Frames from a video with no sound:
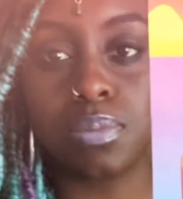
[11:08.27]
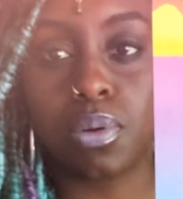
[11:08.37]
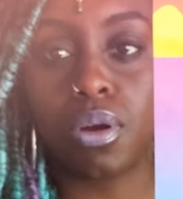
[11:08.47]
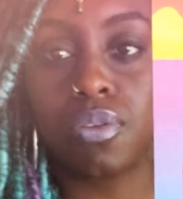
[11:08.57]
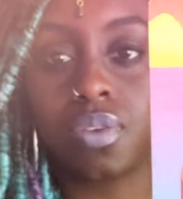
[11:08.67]

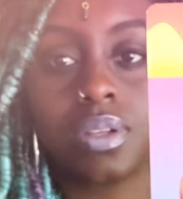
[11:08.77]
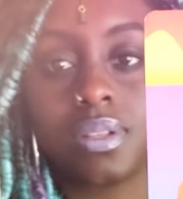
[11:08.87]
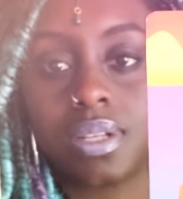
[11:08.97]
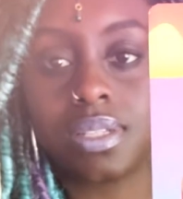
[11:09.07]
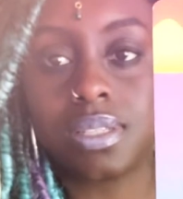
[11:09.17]
Part of it
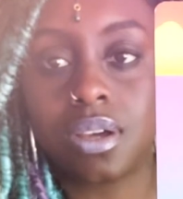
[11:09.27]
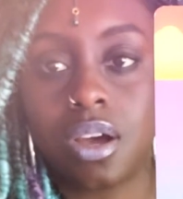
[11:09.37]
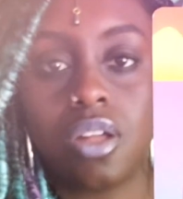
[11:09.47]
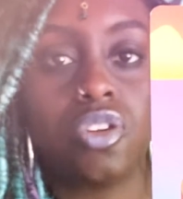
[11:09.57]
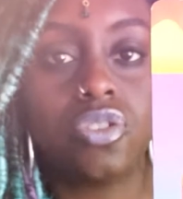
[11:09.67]
is the
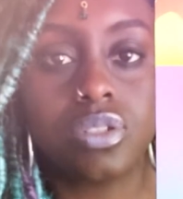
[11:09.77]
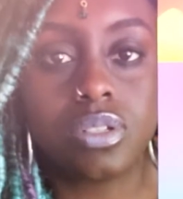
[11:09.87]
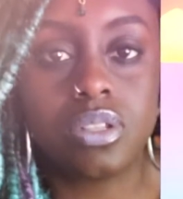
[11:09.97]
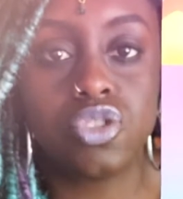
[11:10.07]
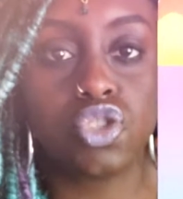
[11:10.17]

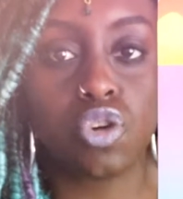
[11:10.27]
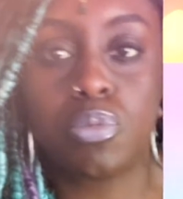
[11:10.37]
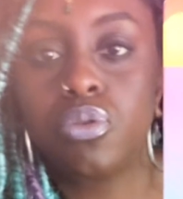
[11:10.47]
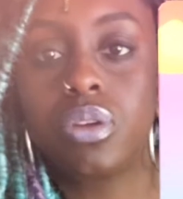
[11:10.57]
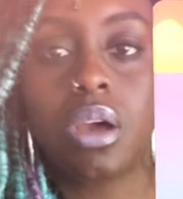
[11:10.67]
colors, the
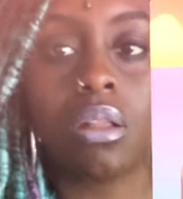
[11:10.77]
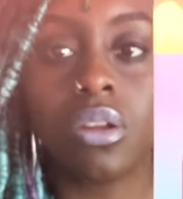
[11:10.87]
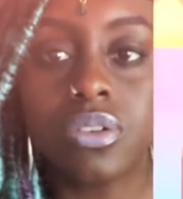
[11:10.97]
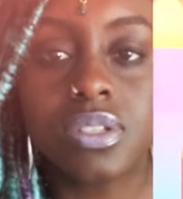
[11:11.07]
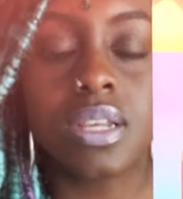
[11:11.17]
sherbet
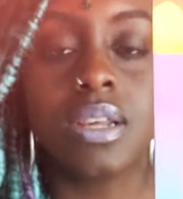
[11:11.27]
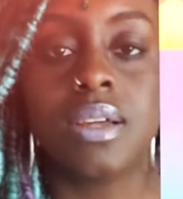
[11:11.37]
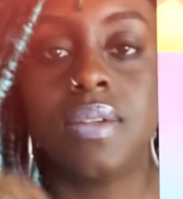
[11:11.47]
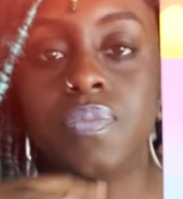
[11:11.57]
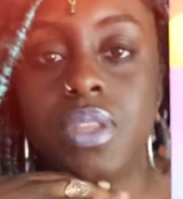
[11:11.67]
colors.
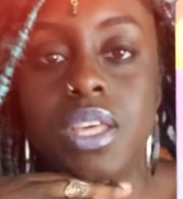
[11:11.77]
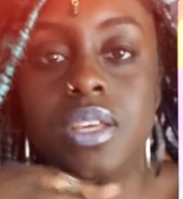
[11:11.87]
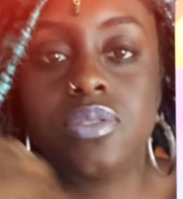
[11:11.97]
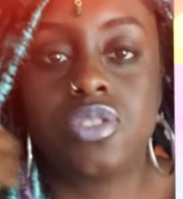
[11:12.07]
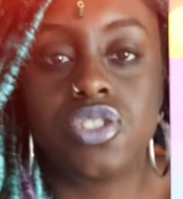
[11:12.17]

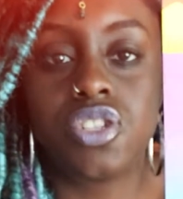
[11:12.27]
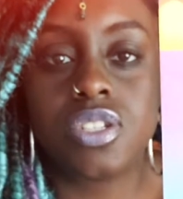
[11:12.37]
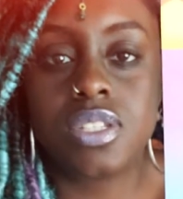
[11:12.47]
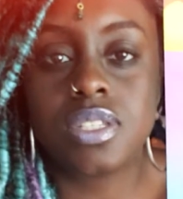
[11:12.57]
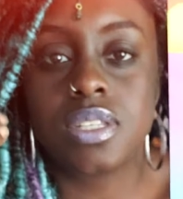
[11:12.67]
It's
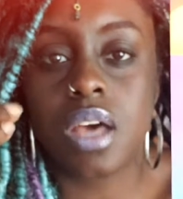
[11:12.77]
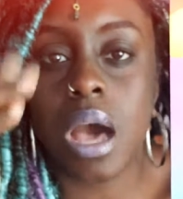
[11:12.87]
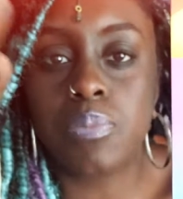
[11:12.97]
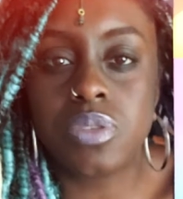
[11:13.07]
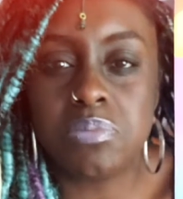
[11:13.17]
just
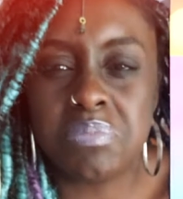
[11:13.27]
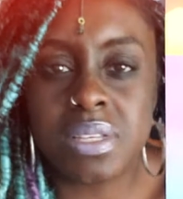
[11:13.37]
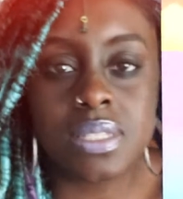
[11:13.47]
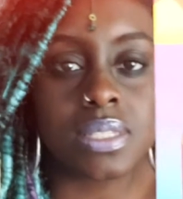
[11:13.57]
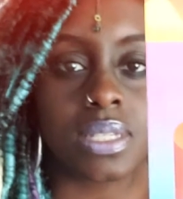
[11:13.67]

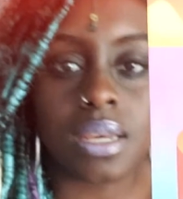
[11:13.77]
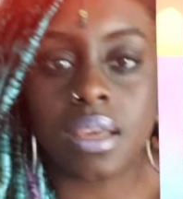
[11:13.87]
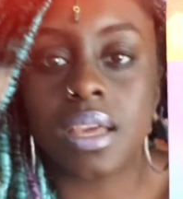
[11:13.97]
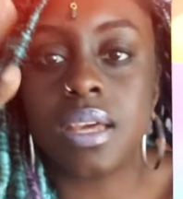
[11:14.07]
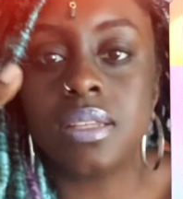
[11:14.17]
optimistic.
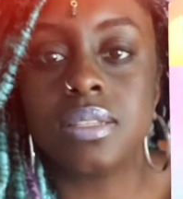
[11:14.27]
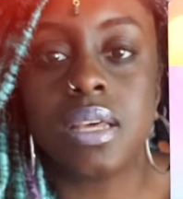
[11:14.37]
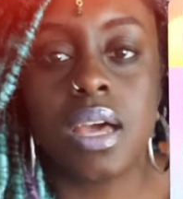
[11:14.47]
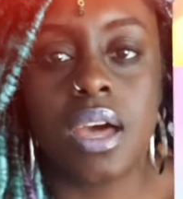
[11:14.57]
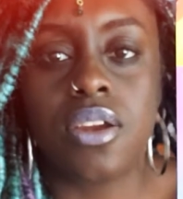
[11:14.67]
I
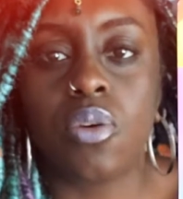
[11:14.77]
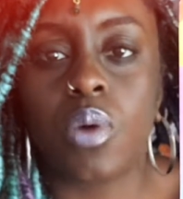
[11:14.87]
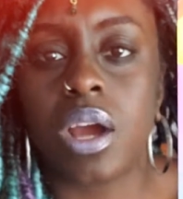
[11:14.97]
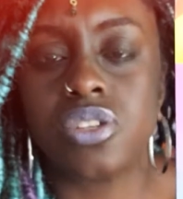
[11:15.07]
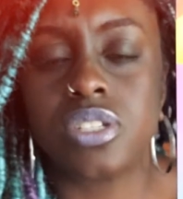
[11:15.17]
don't know
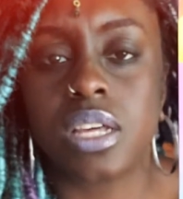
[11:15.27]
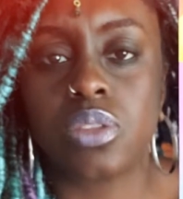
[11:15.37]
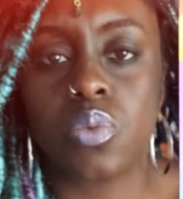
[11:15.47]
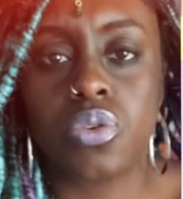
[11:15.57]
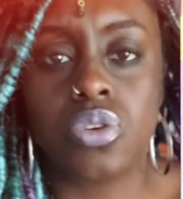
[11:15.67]
where I just got
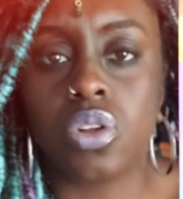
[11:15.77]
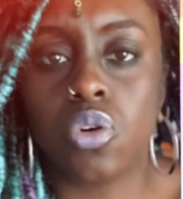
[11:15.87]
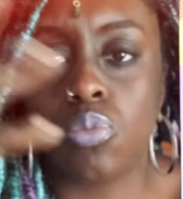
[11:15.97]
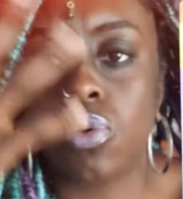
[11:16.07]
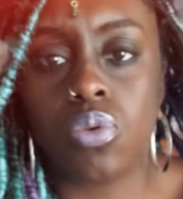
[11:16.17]
the word
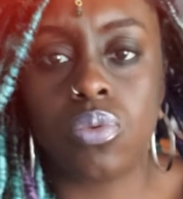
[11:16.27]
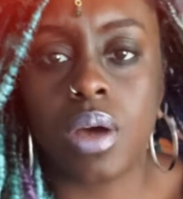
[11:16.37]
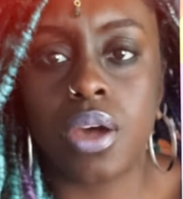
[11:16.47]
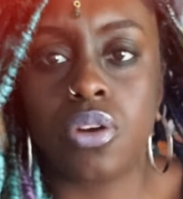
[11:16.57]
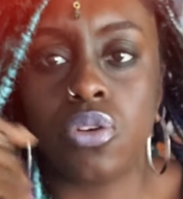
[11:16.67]
global.
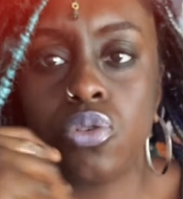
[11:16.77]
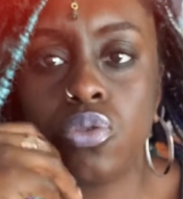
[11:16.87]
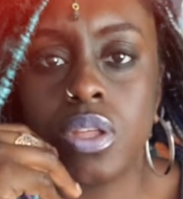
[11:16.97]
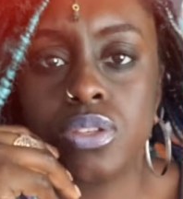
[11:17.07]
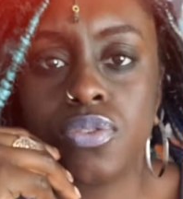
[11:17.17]
I don't know who
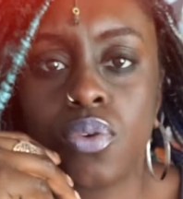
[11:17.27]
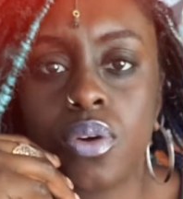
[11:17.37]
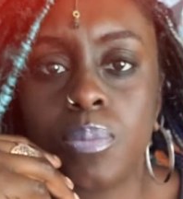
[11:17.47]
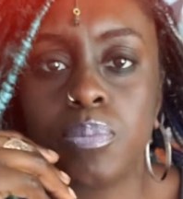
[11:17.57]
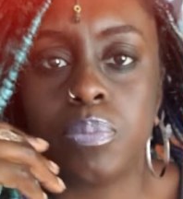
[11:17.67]
that's for.